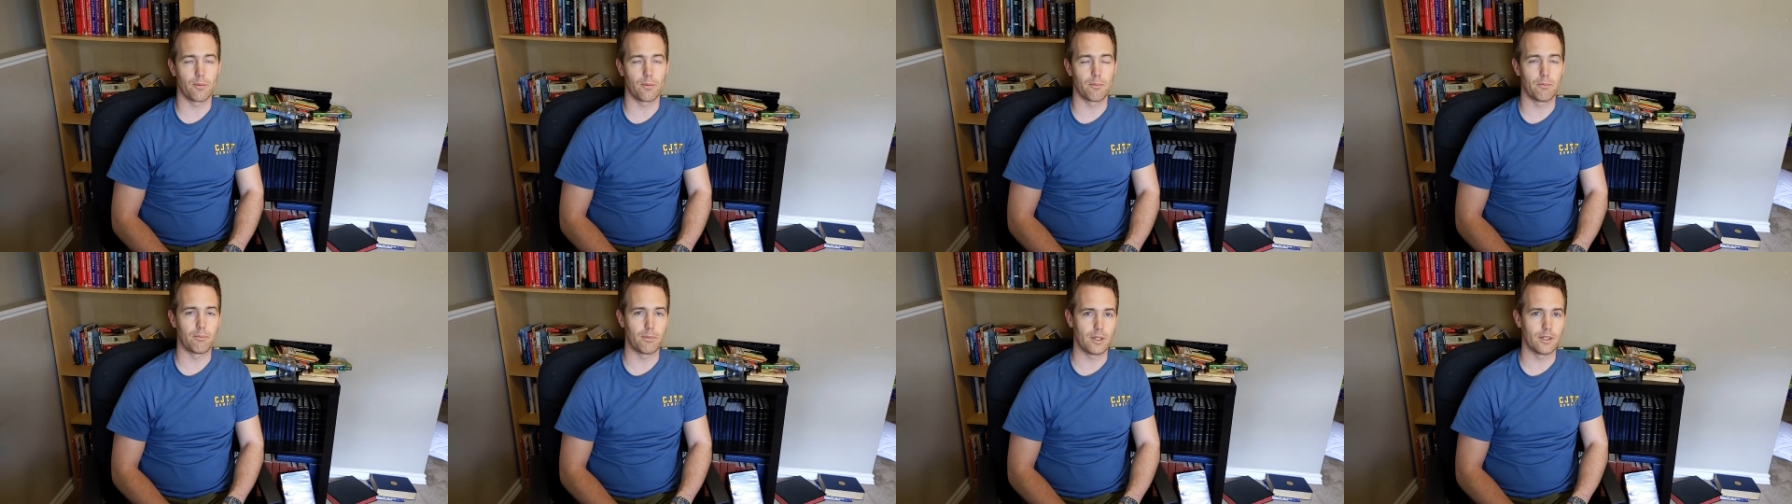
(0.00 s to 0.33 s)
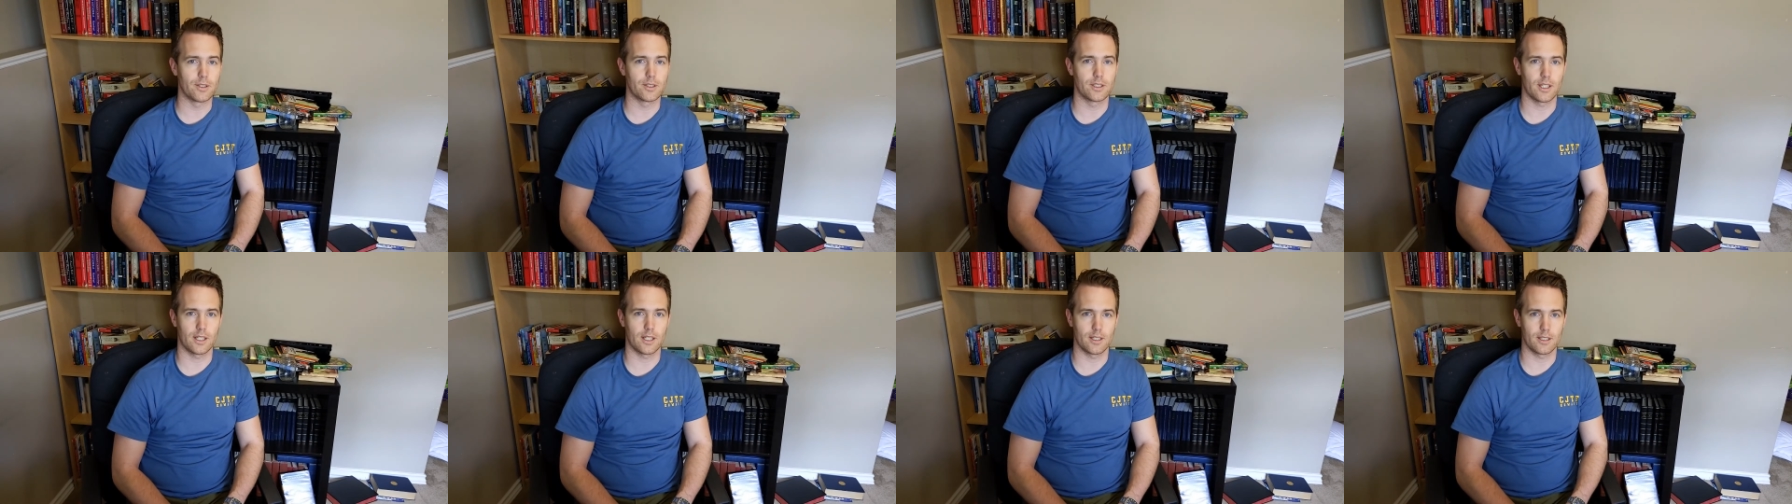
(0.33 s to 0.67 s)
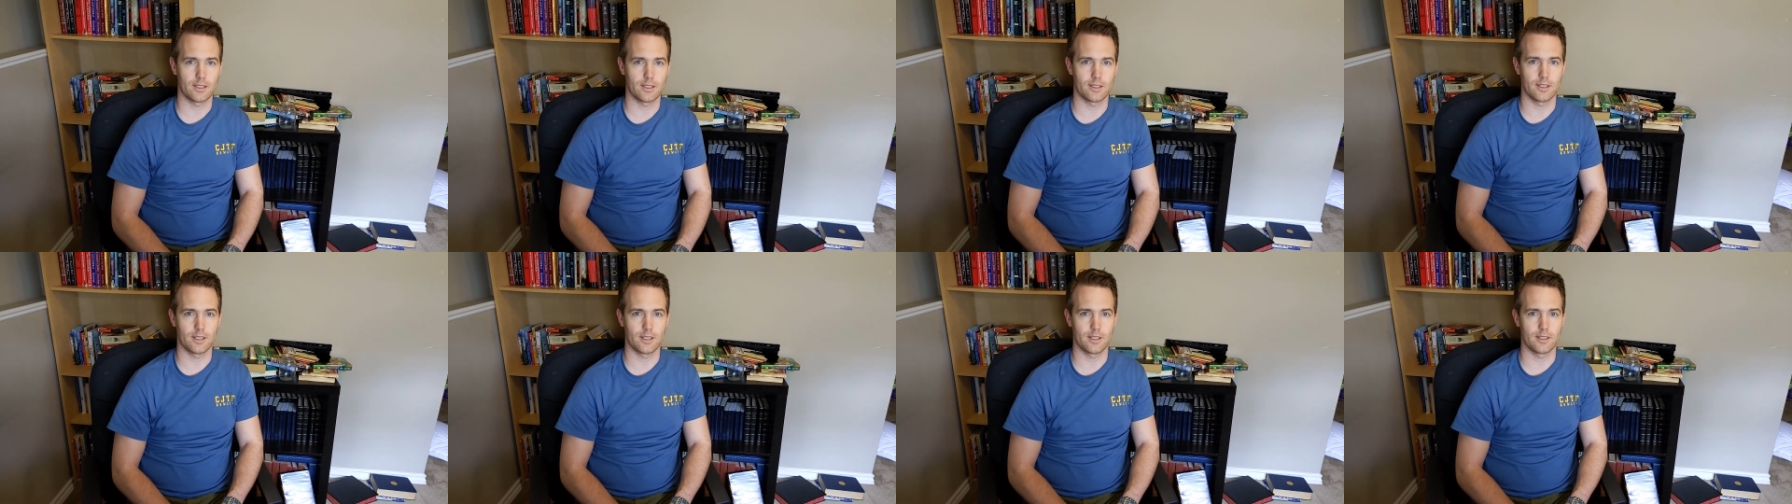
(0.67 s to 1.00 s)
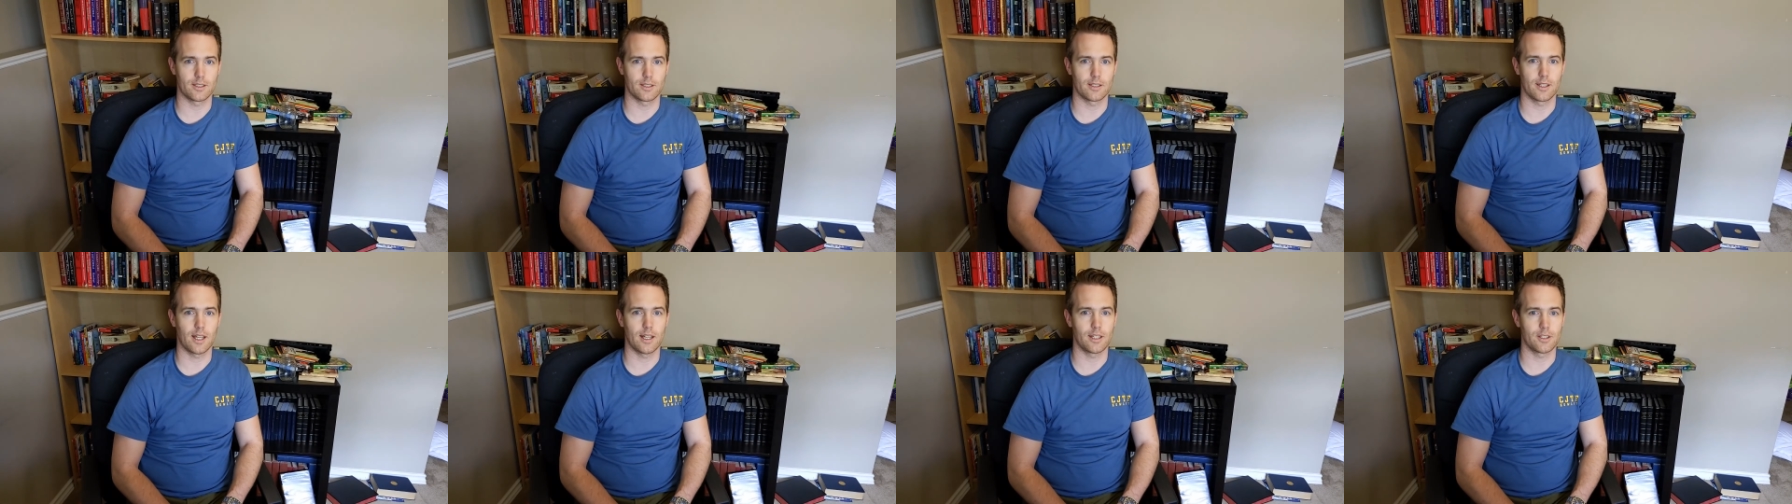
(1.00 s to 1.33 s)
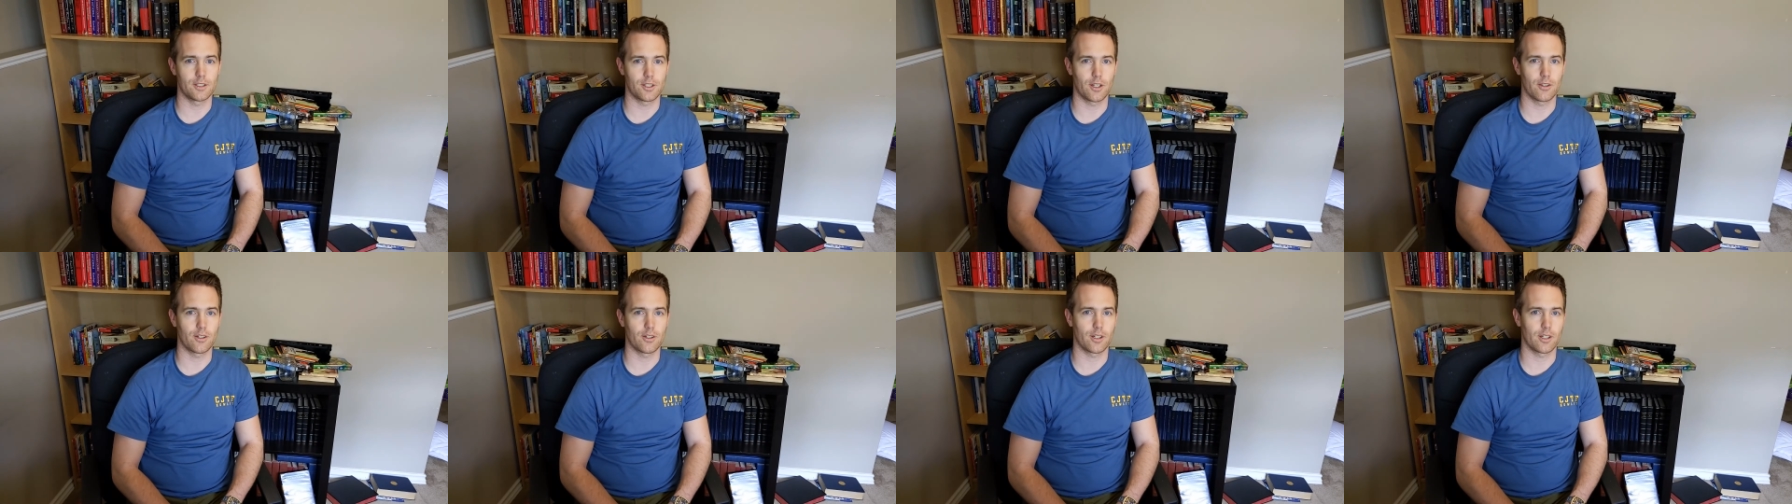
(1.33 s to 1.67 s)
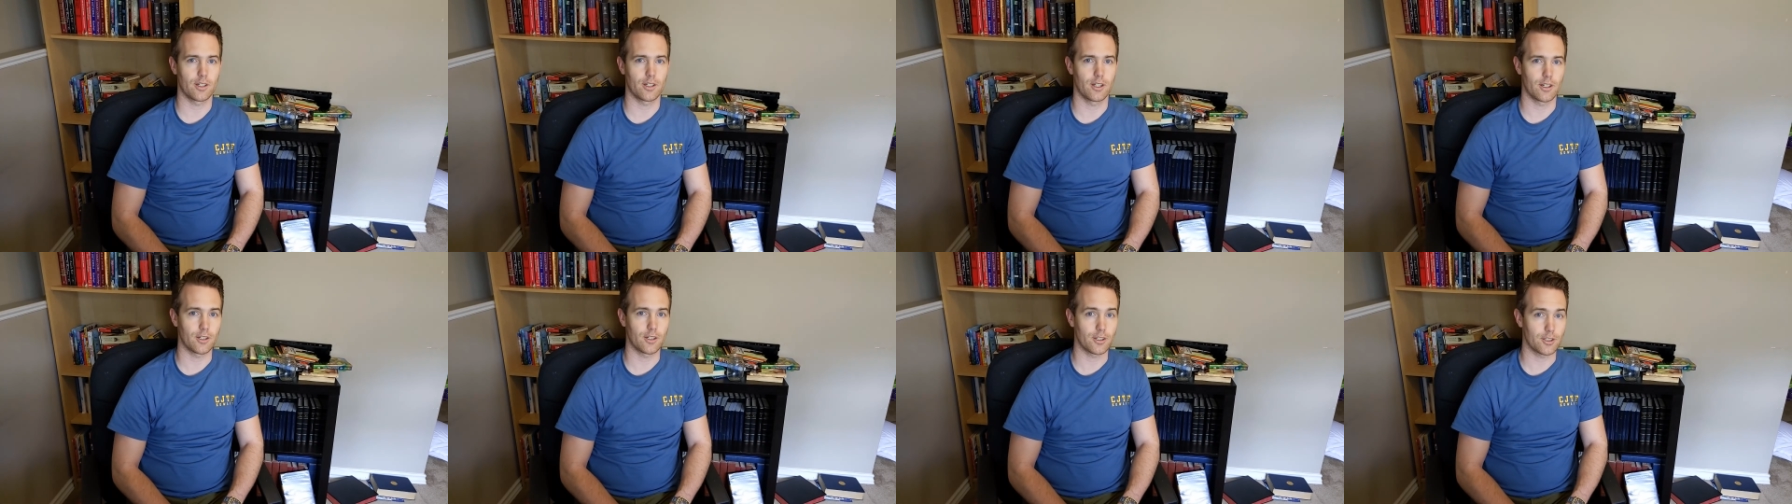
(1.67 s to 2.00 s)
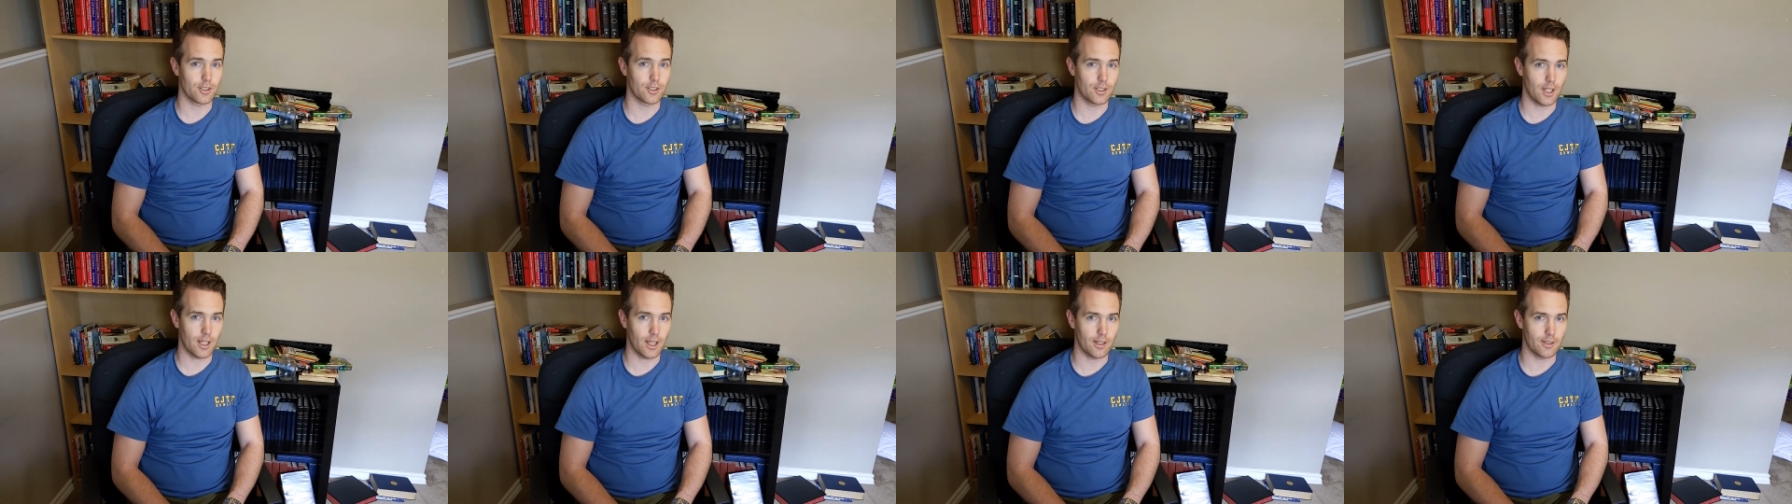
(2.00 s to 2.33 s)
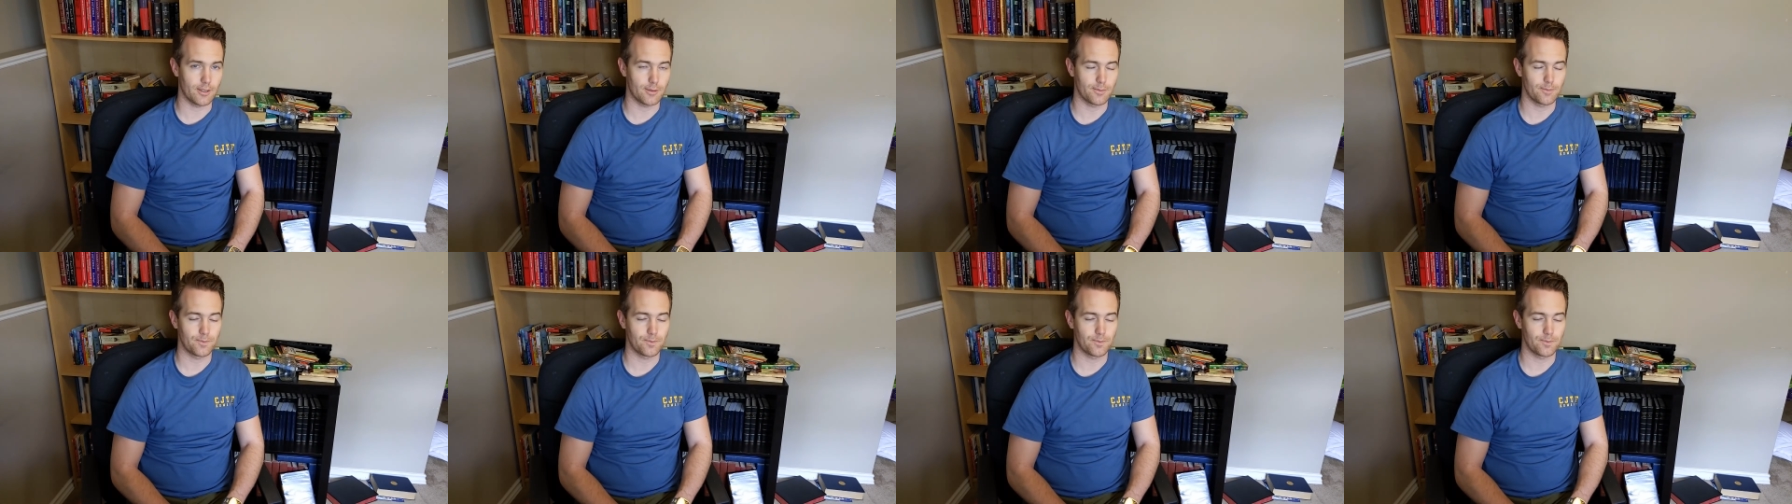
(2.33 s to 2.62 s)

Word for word: build sentences that each other can understand.